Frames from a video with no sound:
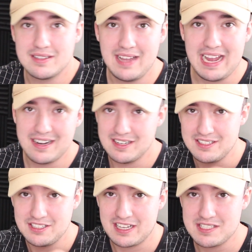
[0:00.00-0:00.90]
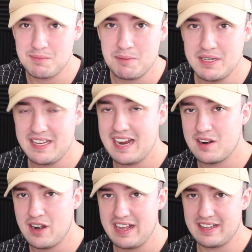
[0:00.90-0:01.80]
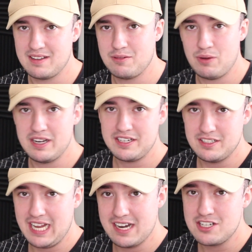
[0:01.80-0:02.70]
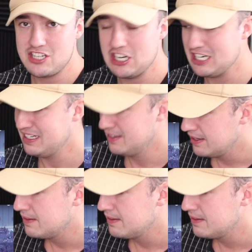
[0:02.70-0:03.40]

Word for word: Dare. You guys remember Dare, right? Wear your Dare shirt.